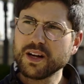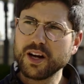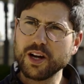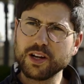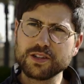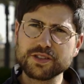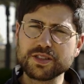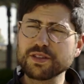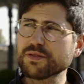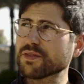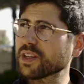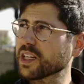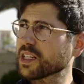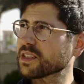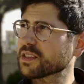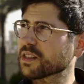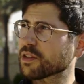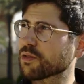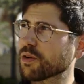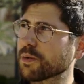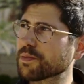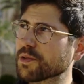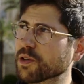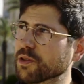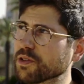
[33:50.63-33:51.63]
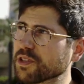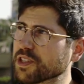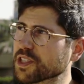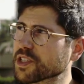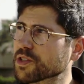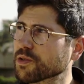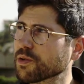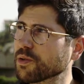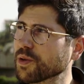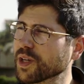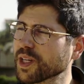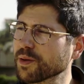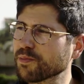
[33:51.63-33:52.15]
I also think as a crypto
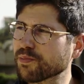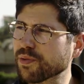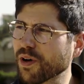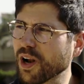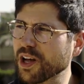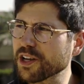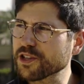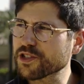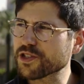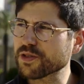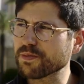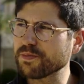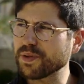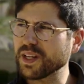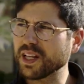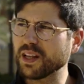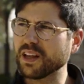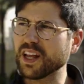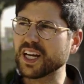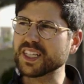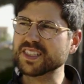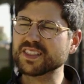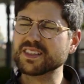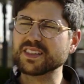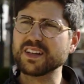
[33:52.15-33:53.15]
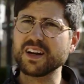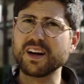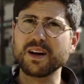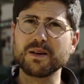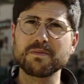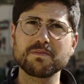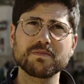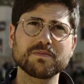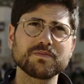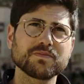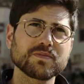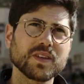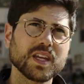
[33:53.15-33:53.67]
industry, we probably should be
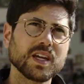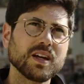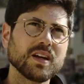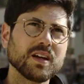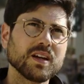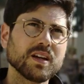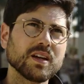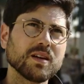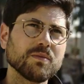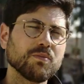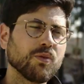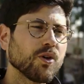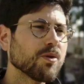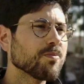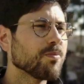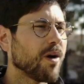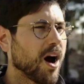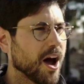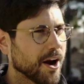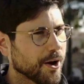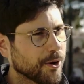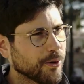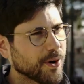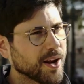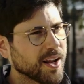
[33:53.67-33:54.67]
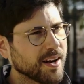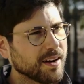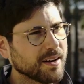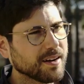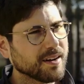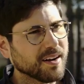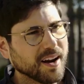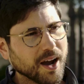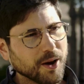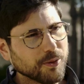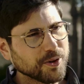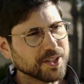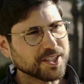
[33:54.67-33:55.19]
more moderated
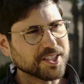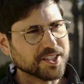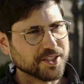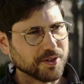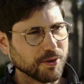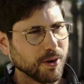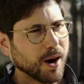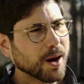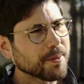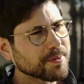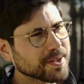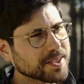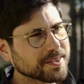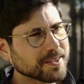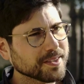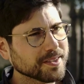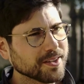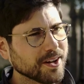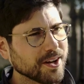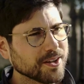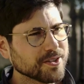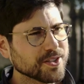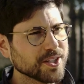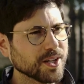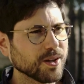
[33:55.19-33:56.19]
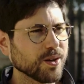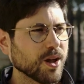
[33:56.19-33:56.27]
in how we describe the technology.